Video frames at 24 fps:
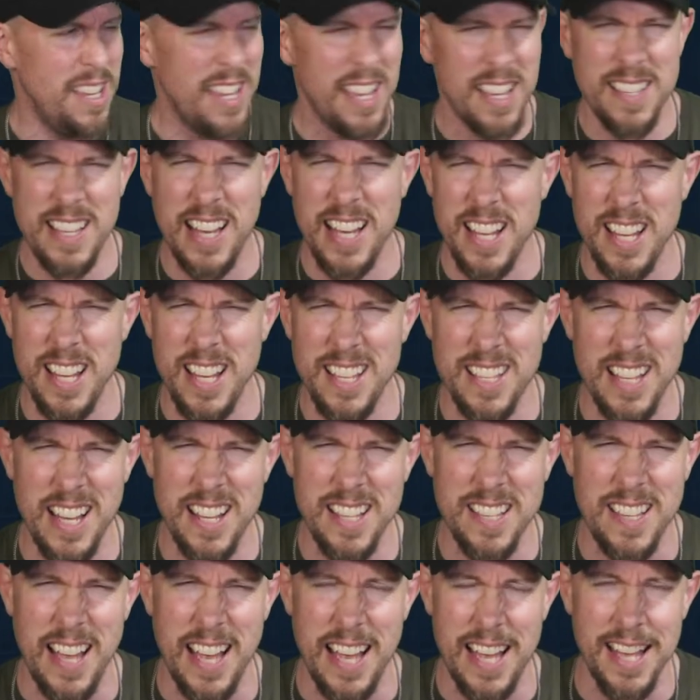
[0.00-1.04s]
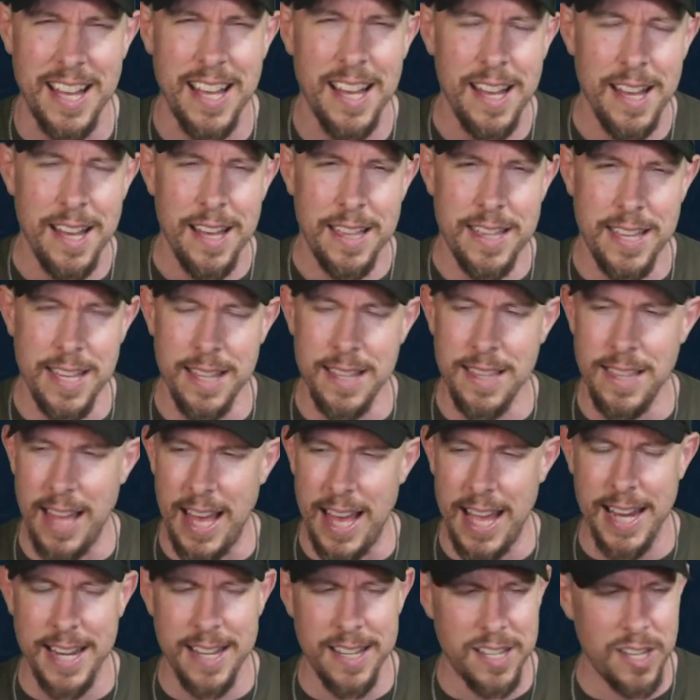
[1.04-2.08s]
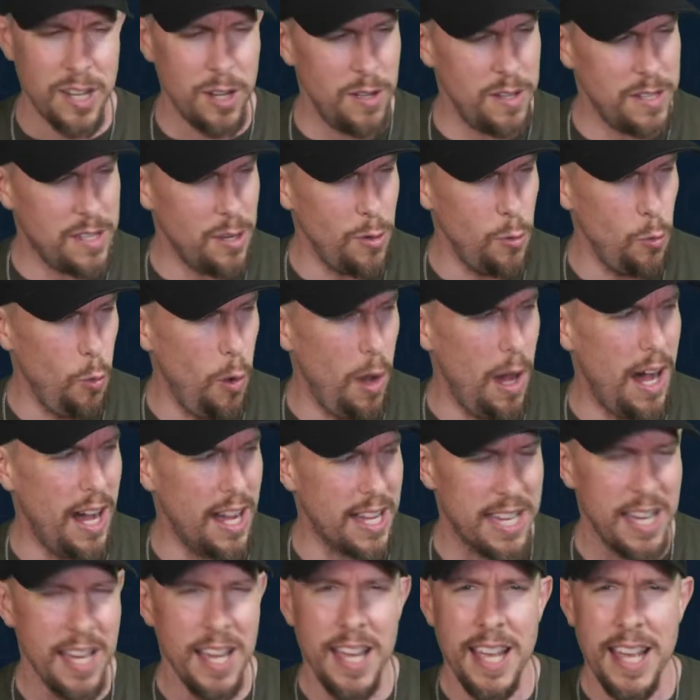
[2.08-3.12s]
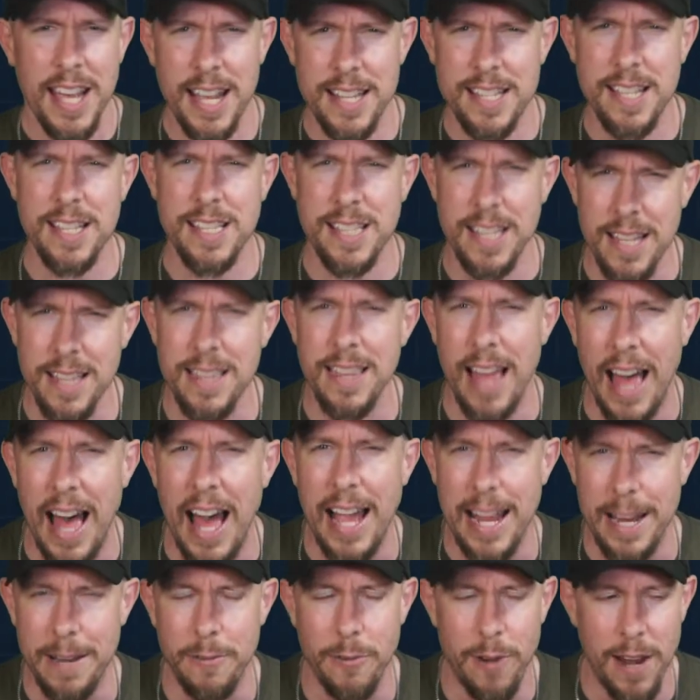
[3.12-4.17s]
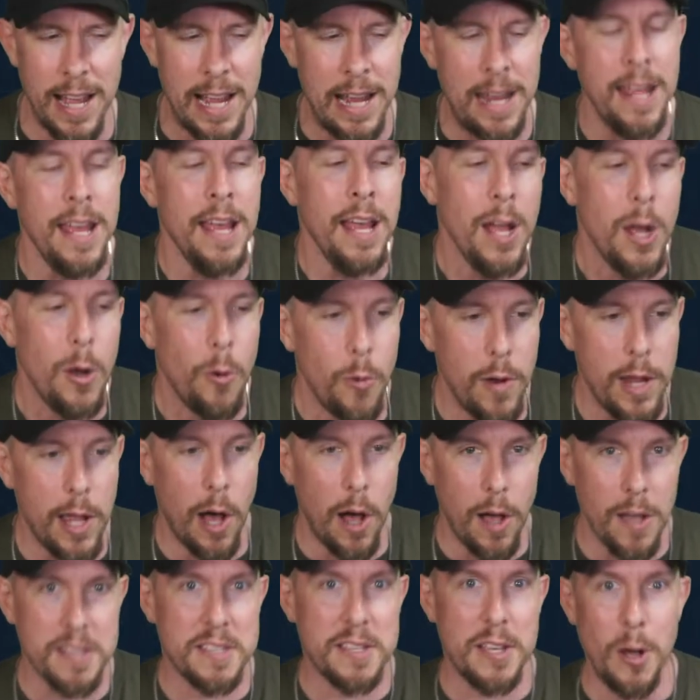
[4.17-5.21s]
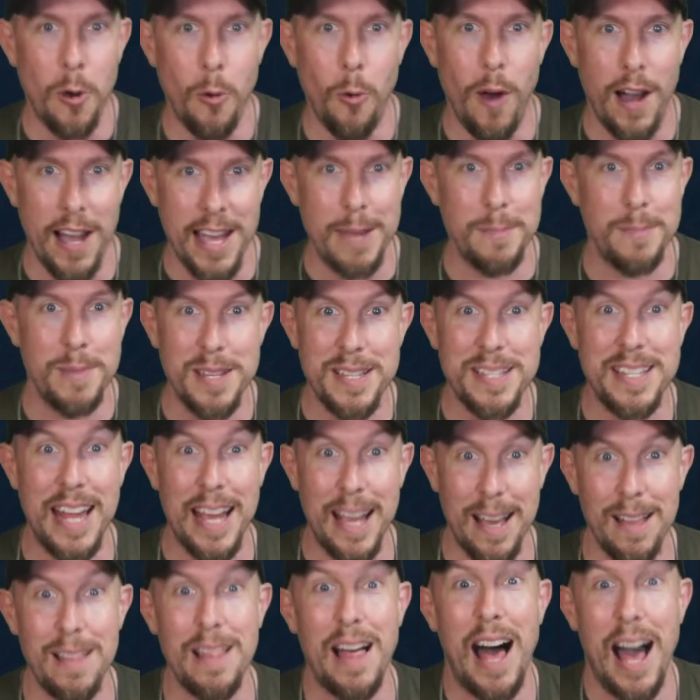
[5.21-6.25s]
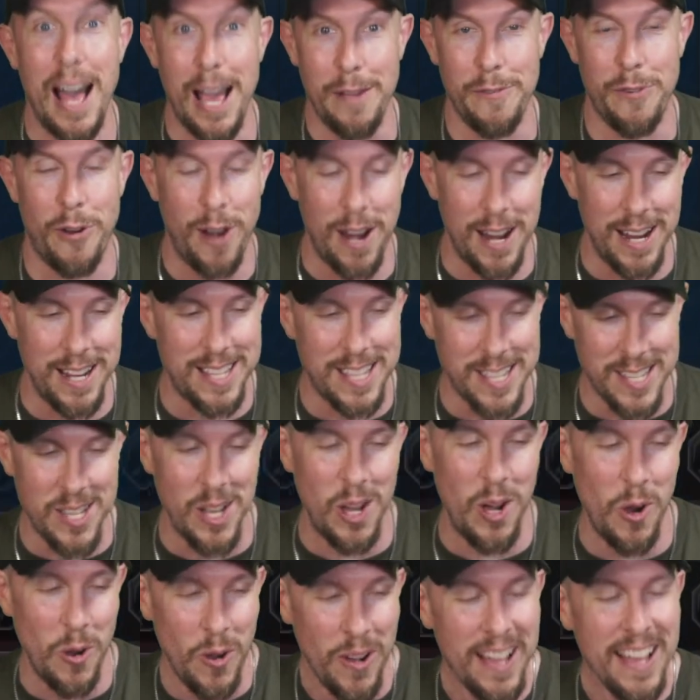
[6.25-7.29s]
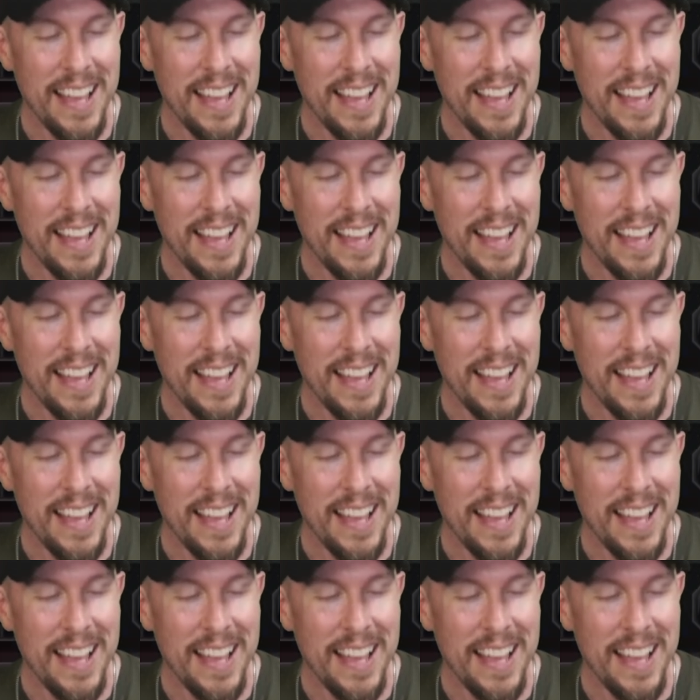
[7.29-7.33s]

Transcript: Is that a, is that a saying? Thin line to, to walk. it's a thin line, right? We also want him to stay alive, right? So